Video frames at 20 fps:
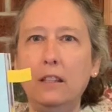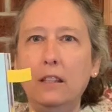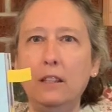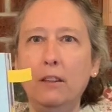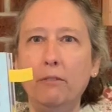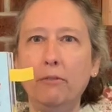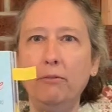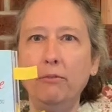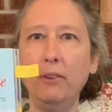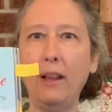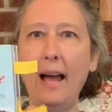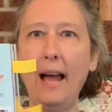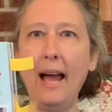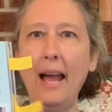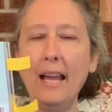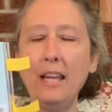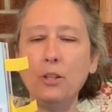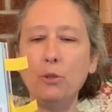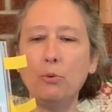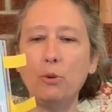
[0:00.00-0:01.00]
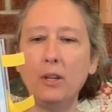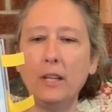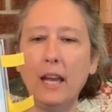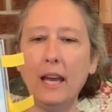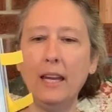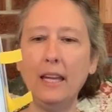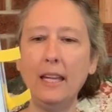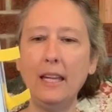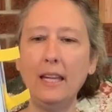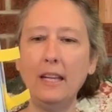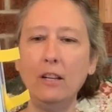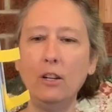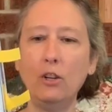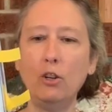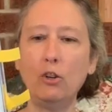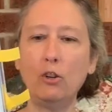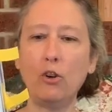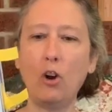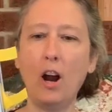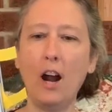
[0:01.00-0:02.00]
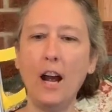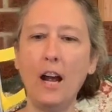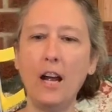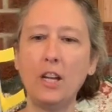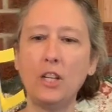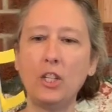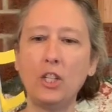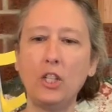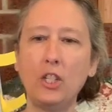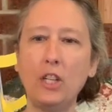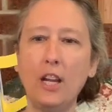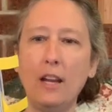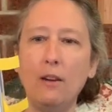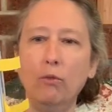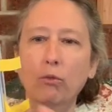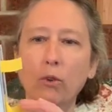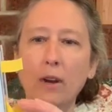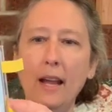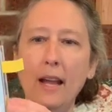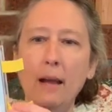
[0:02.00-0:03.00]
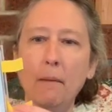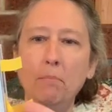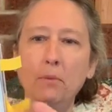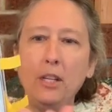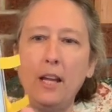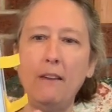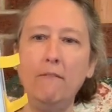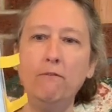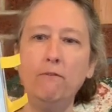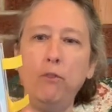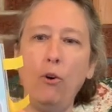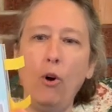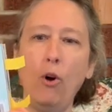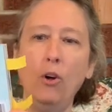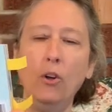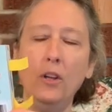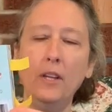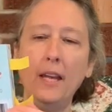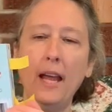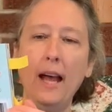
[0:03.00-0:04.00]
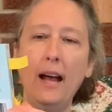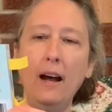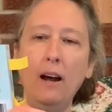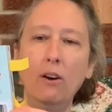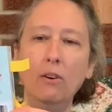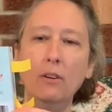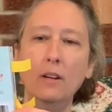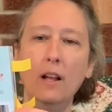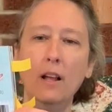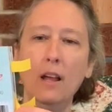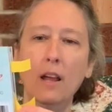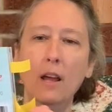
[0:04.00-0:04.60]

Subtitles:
the flags were getting crushed and ripped and fallen out